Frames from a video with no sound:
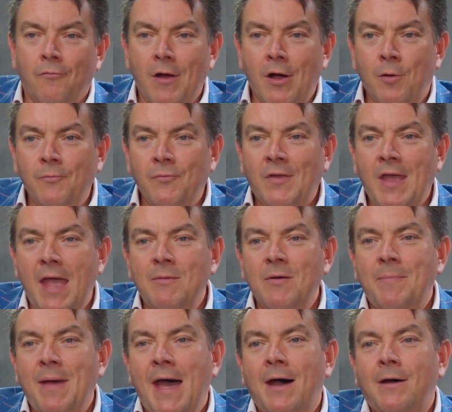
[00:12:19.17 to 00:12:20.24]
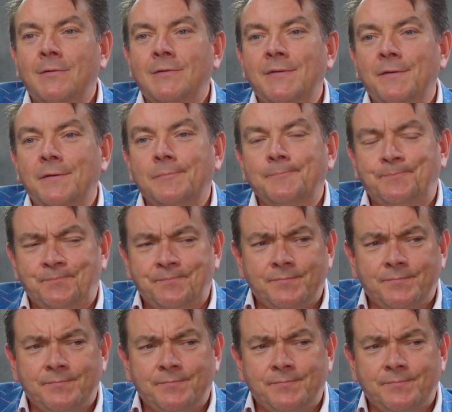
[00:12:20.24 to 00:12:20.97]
Realms came about, and